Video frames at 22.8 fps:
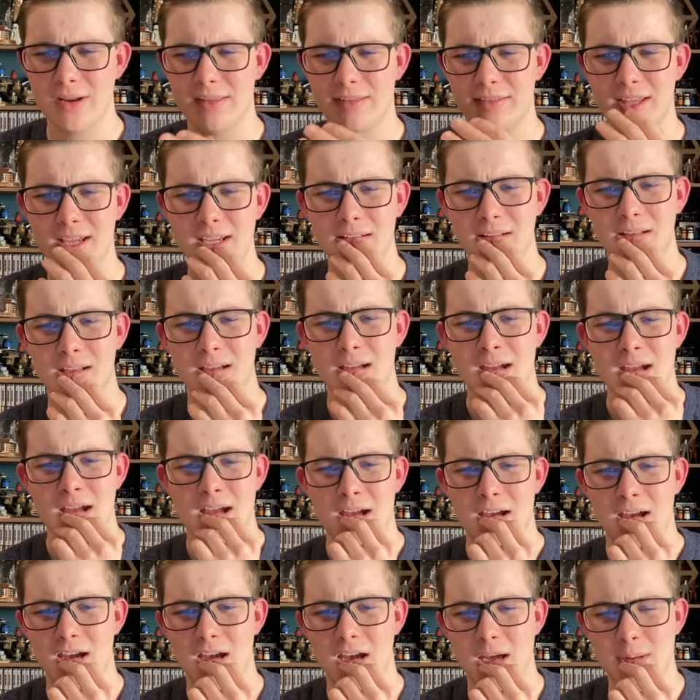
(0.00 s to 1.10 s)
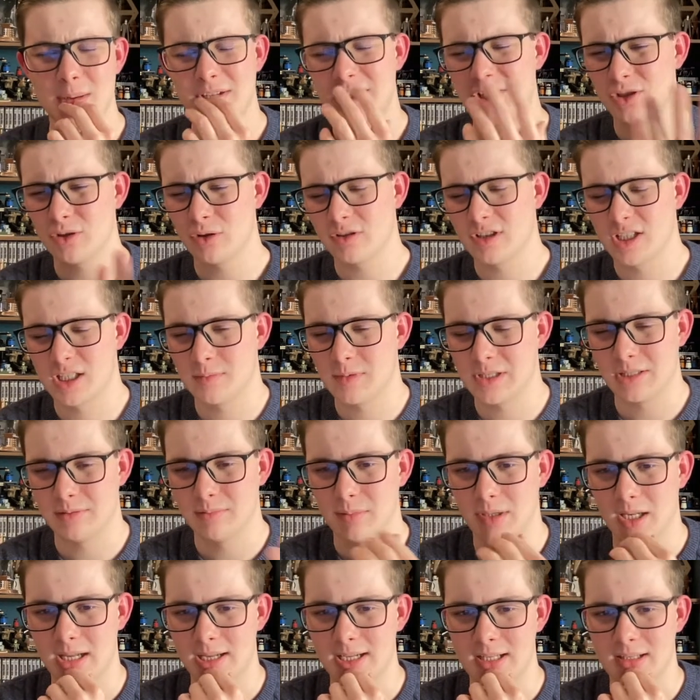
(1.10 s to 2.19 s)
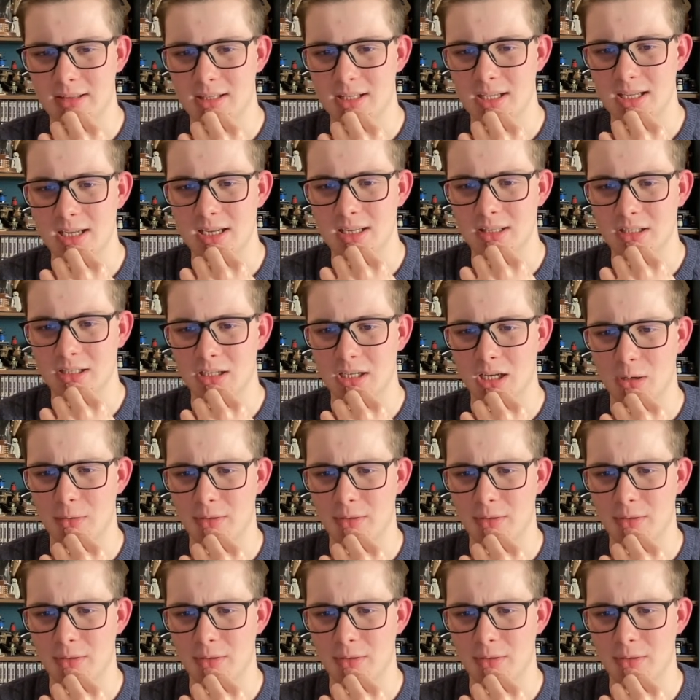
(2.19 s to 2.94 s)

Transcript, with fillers: I think uh, I mean, sure, some of them like the the glow